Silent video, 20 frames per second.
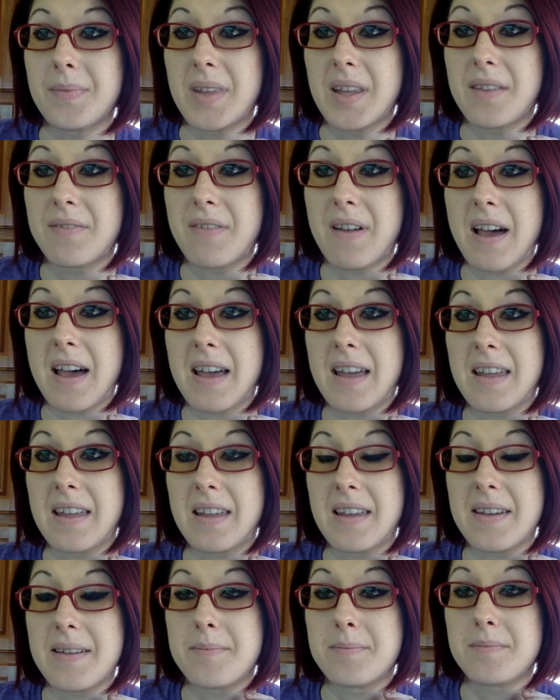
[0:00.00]
if
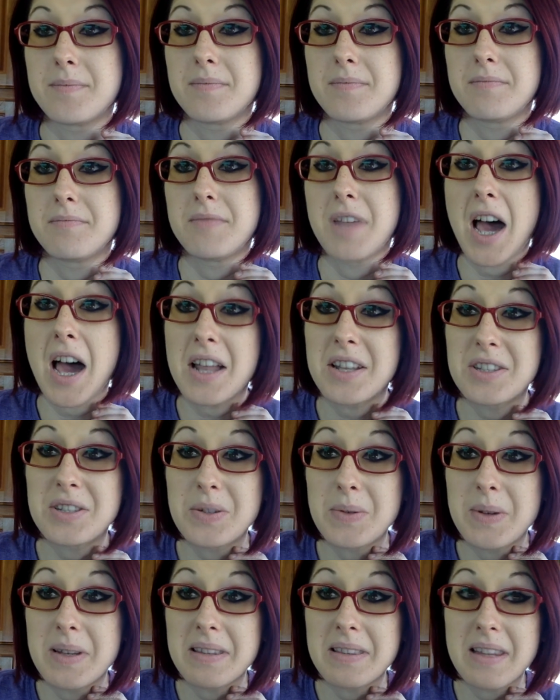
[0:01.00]
I am not
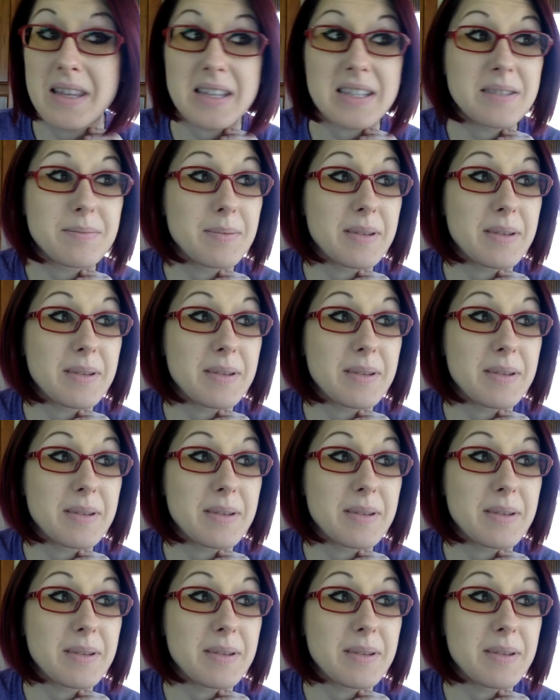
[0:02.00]
doing this